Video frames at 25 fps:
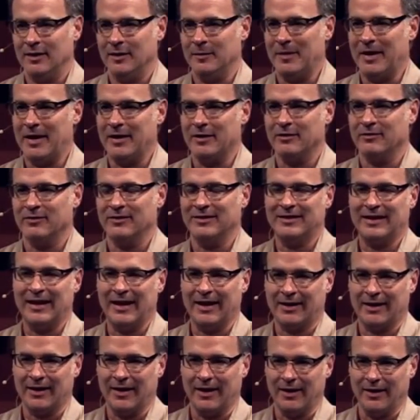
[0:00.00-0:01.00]
in a matter of a
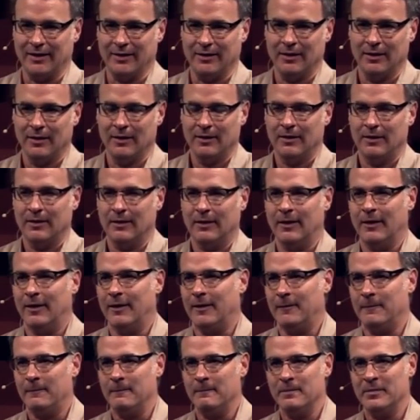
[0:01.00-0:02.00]
decade.
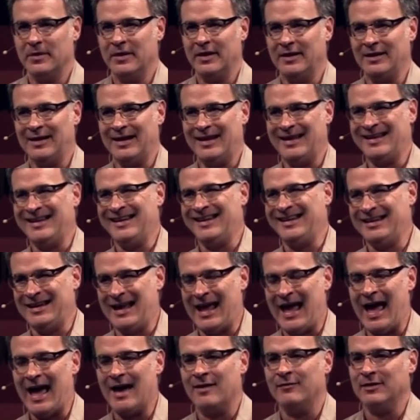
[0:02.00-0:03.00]
Um, and, and, and
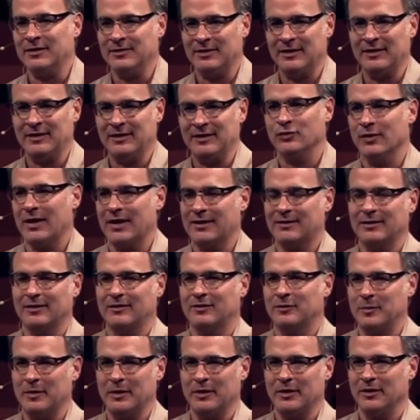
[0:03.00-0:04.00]
having these direct
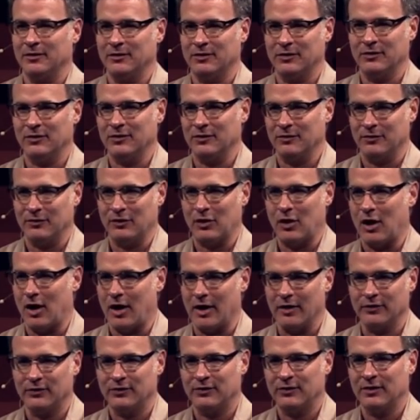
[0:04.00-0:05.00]
experiences of
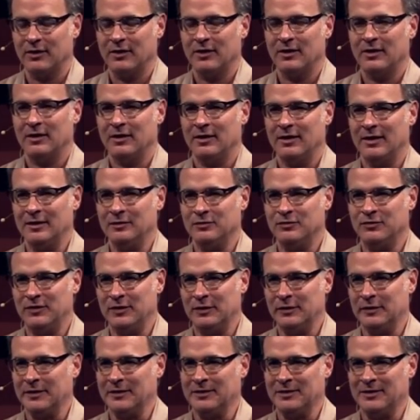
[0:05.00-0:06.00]
loss and
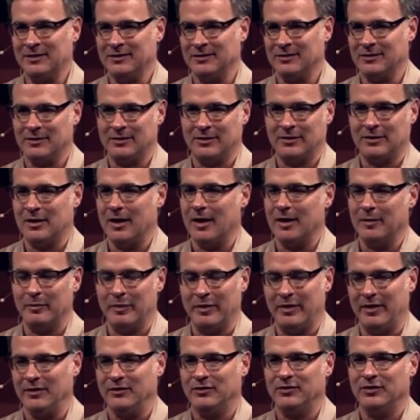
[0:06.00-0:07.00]
feeling these gut
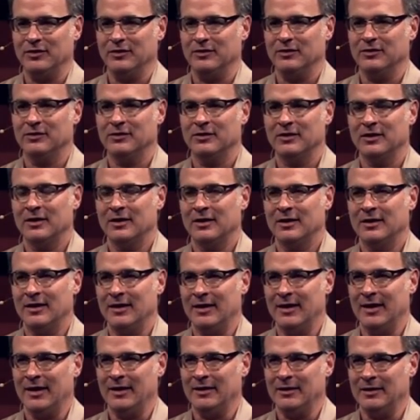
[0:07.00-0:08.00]
punches
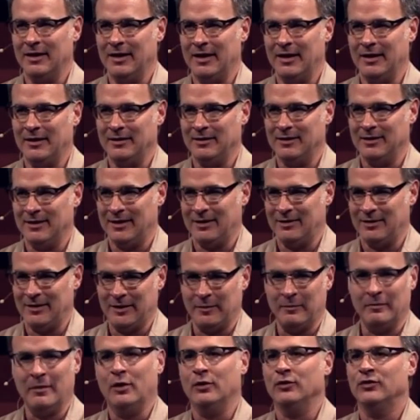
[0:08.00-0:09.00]
and, and, and the
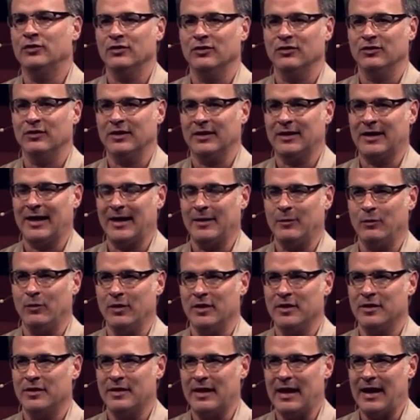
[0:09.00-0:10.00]
emotions that came
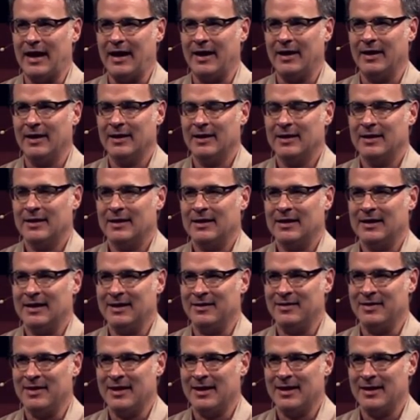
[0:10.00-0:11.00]
with that.
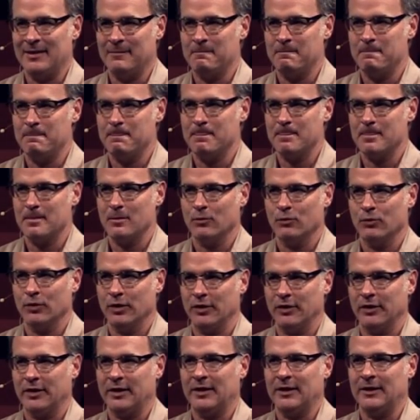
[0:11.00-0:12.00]
And then
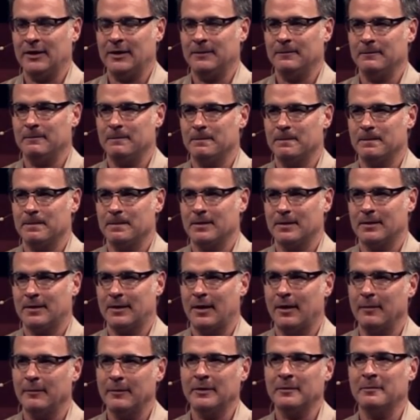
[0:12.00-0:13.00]
really
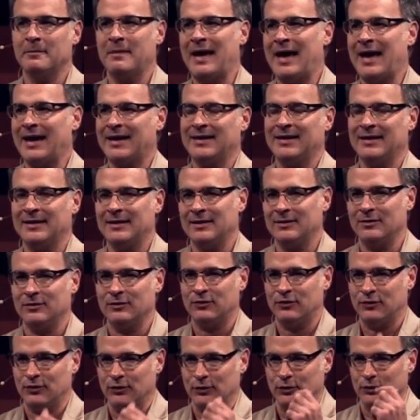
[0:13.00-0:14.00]
coming back
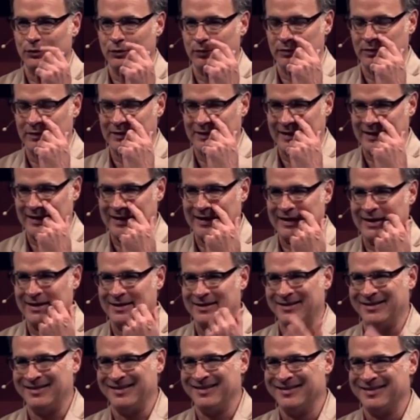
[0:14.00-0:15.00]
into the
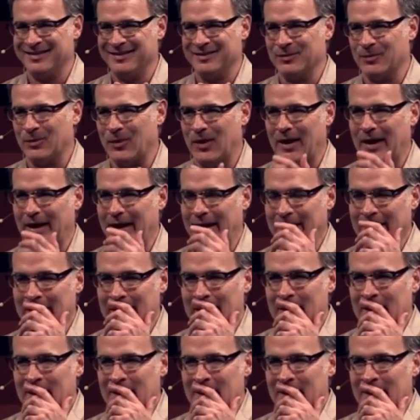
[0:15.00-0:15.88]
end, and this is why